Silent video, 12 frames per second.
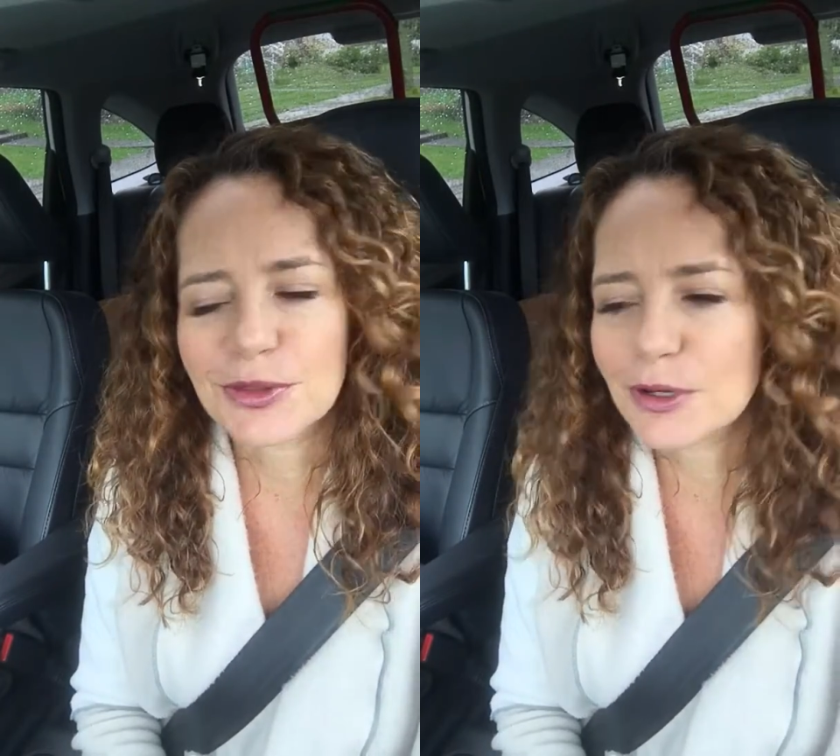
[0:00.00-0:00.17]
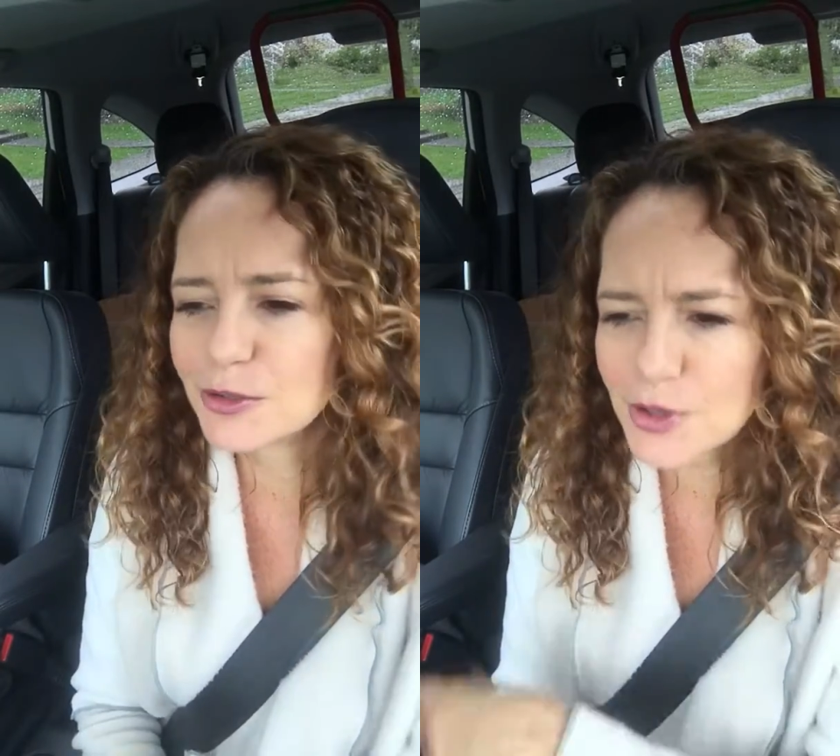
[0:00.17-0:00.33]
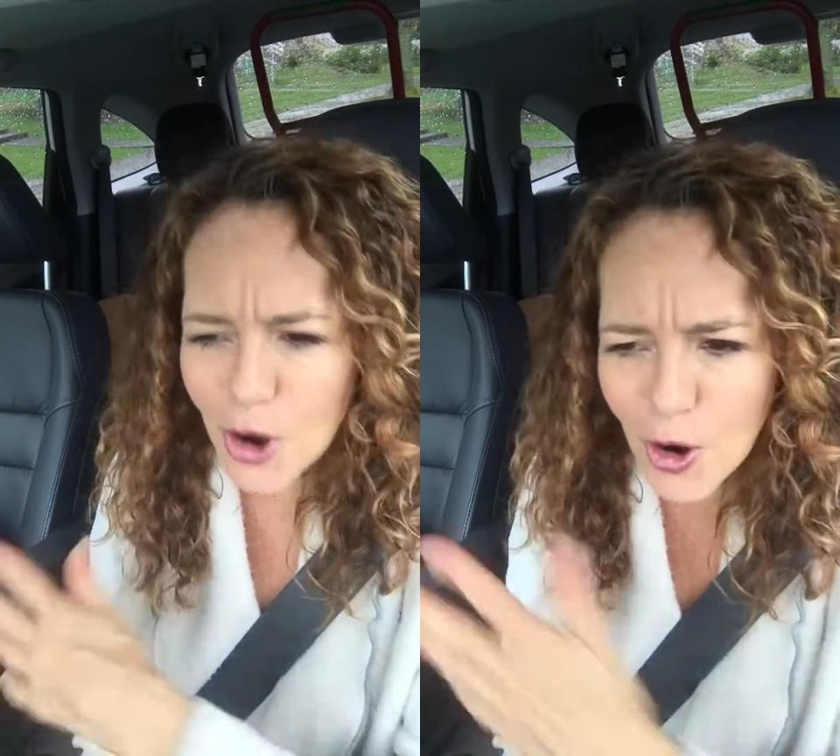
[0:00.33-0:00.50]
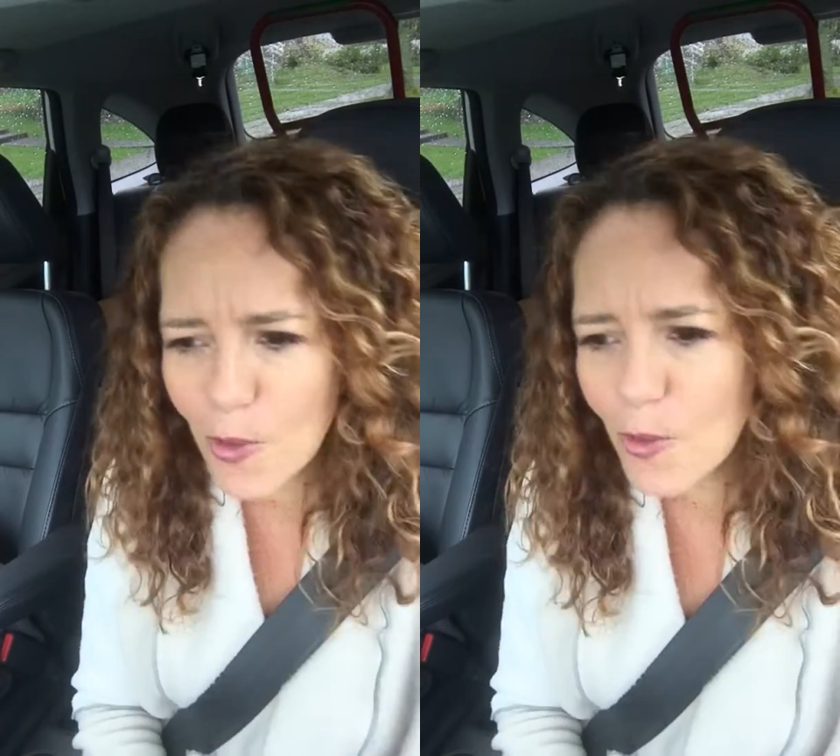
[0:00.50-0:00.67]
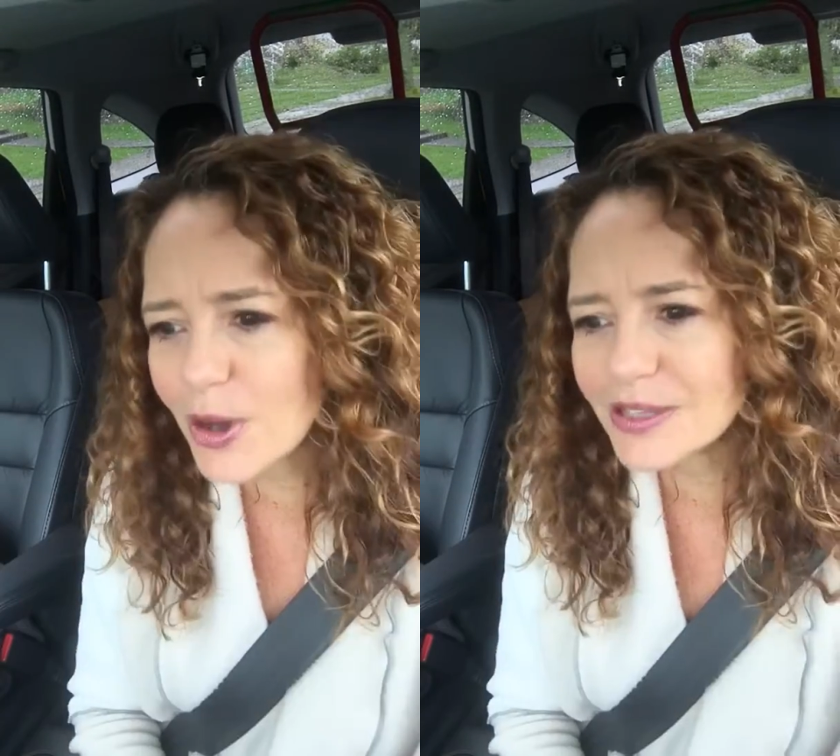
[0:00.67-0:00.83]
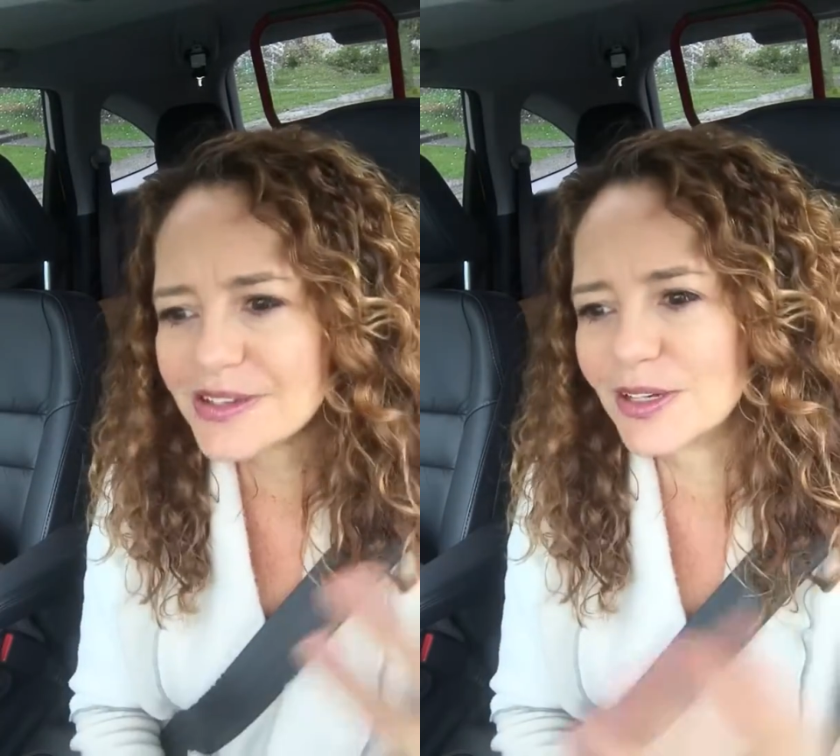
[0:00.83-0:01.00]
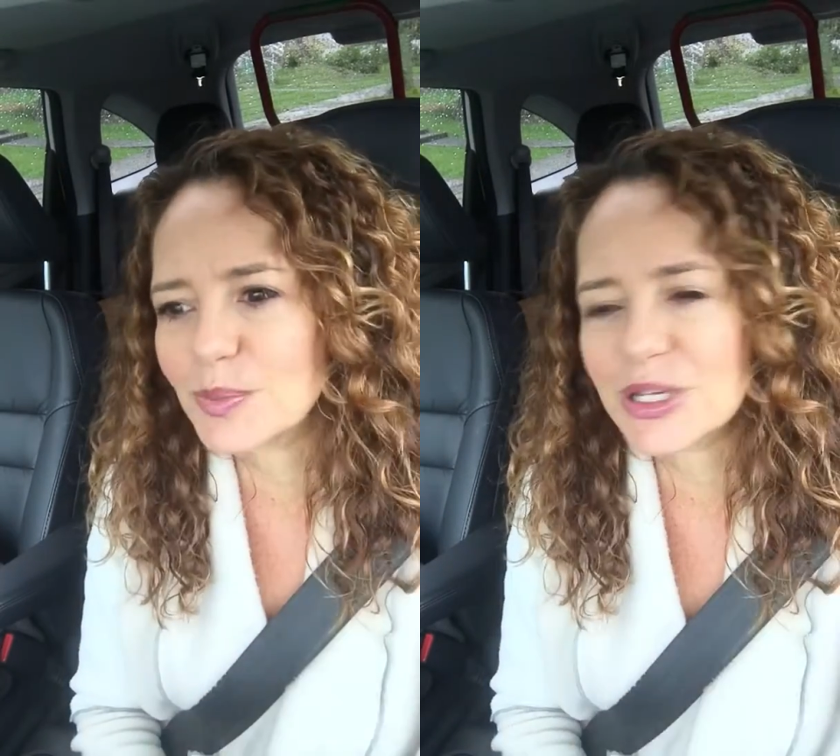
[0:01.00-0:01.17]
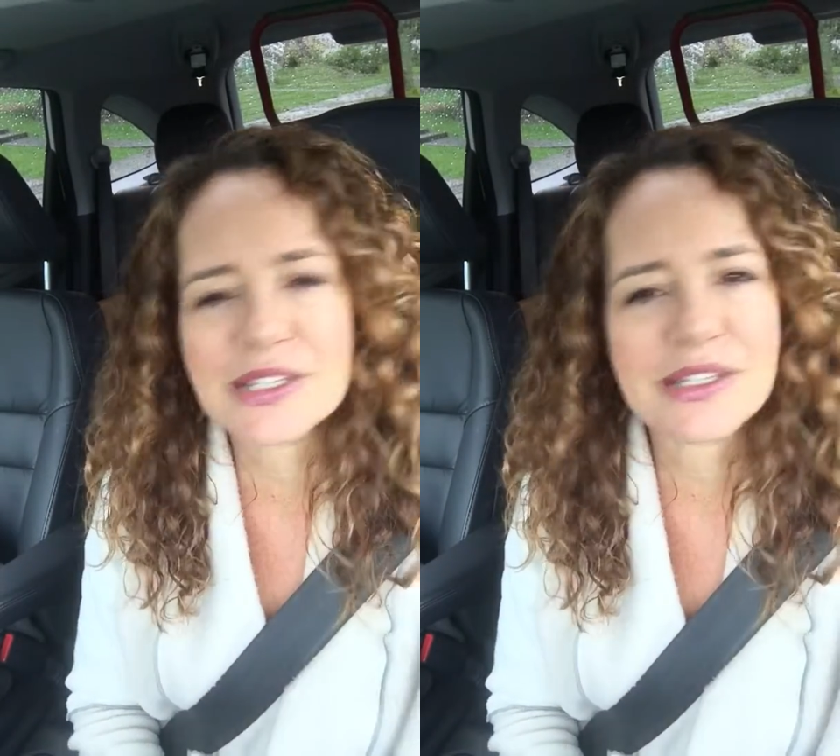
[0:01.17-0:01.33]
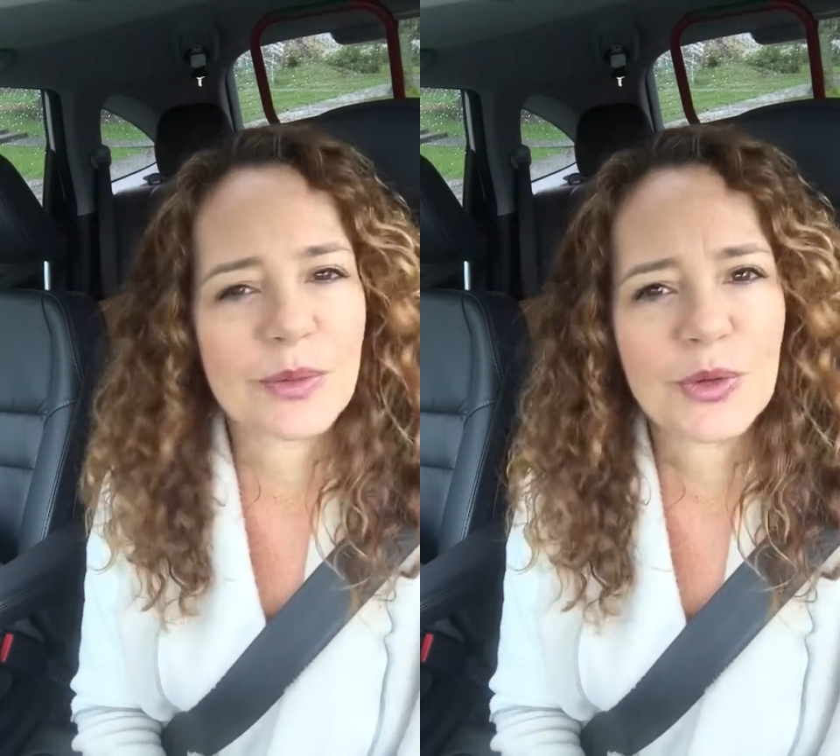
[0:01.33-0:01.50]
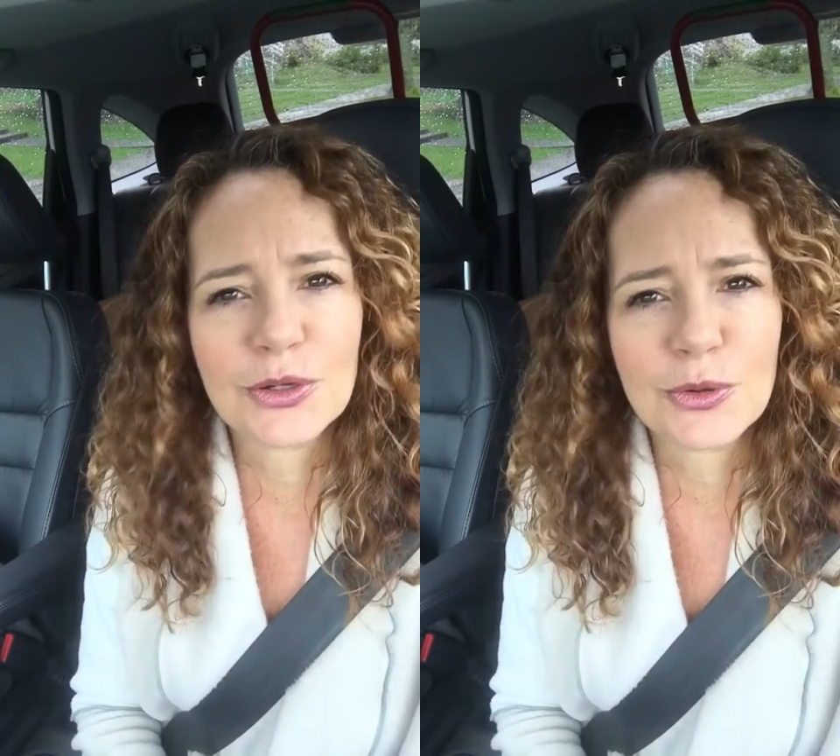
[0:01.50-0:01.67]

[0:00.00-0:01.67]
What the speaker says: There is always going to be someone